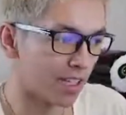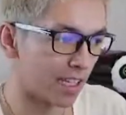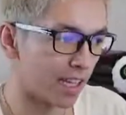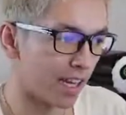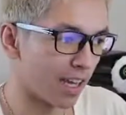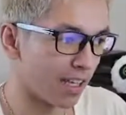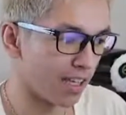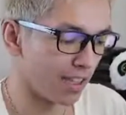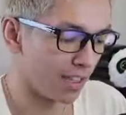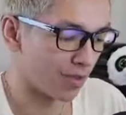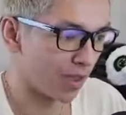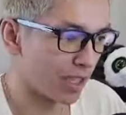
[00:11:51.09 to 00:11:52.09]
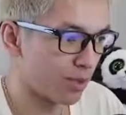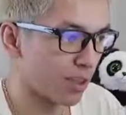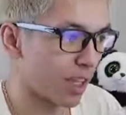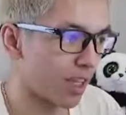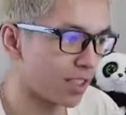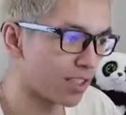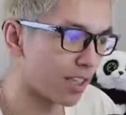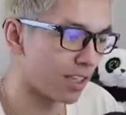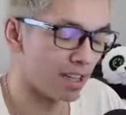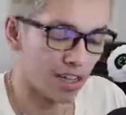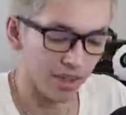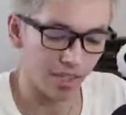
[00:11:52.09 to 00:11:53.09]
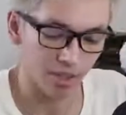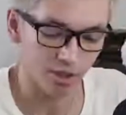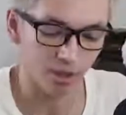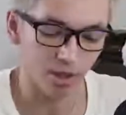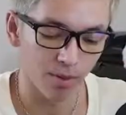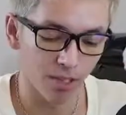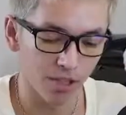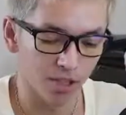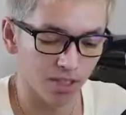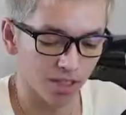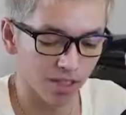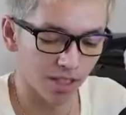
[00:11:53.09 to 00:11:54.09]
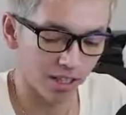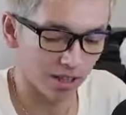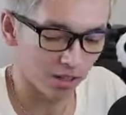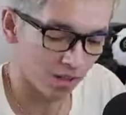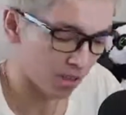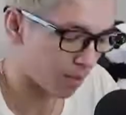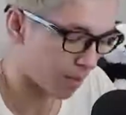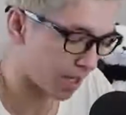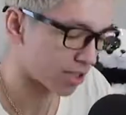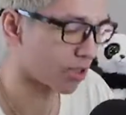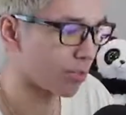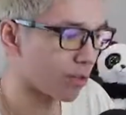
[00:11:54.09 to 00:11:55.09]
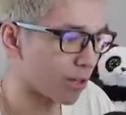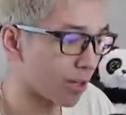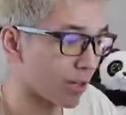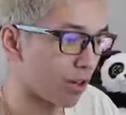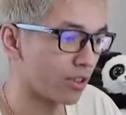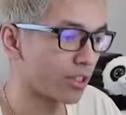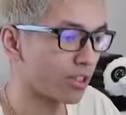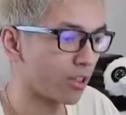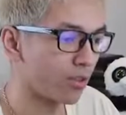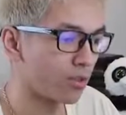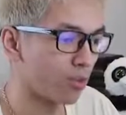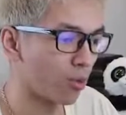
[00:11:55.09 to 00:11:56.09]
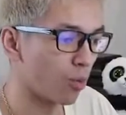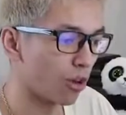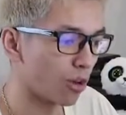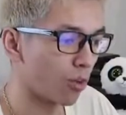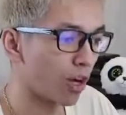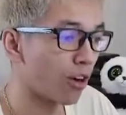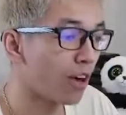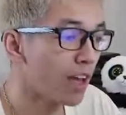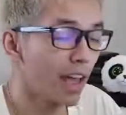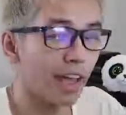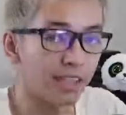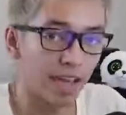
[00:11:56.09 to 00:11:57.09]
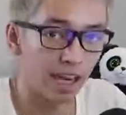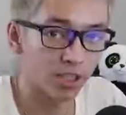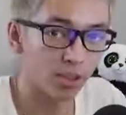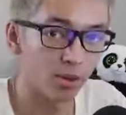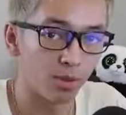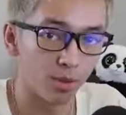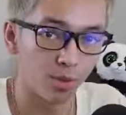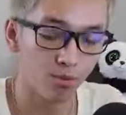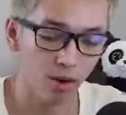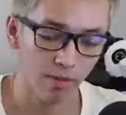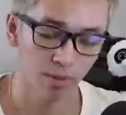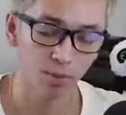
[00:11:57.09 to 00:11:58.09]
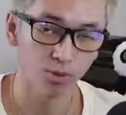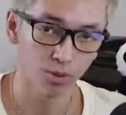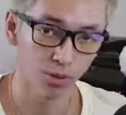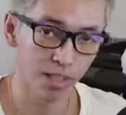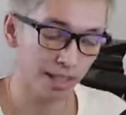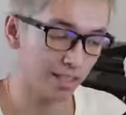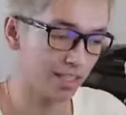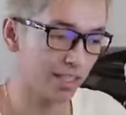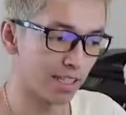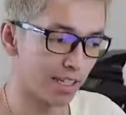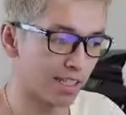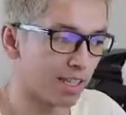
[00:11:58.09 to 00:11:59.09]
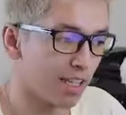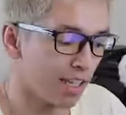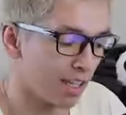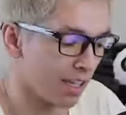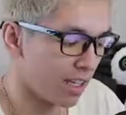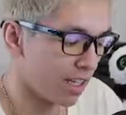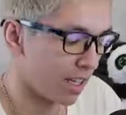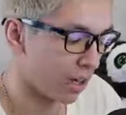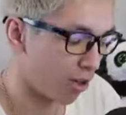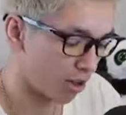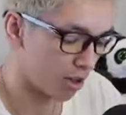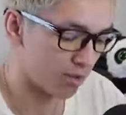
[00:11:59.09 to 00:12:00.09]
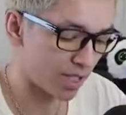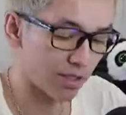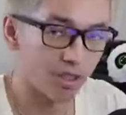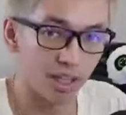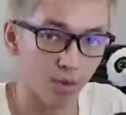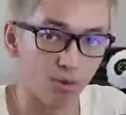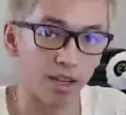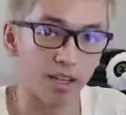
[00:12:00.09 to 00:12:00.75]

to get these Facebook ads and the Instagram automation and like the ambassador program and all this stuff to work well and to actually be profitable in 2019, guys, it all comes down to like